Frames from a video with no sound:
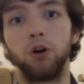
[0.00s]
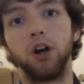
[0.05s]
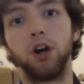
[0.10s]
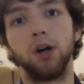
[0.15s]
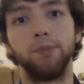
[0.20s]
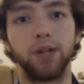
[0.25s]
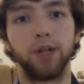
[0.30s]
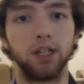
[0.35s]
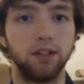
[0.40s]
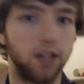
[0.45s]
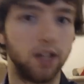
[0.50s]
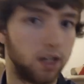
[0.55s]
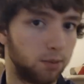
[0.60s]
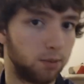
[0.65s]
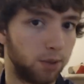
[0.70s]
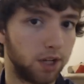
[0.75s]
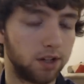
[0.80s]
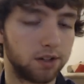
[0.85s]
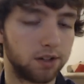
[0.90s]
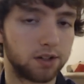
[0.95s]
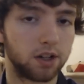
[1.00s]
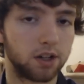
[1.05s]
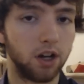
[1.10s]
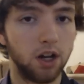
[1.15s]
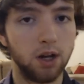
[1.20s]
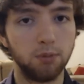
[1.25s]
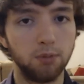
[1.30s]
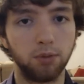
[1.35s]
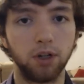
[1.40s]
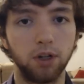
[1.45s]
programming a database.
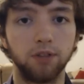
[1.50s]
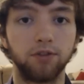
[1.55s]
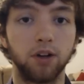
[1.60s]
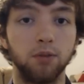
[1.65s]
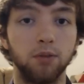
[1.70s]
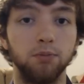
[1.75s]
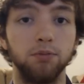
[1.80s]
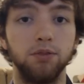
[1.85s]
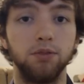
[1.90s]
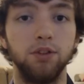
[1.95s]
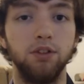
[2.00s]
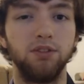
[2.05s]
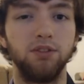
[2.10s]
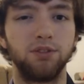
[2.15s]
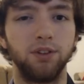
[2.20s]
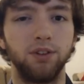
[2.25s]
But if I'm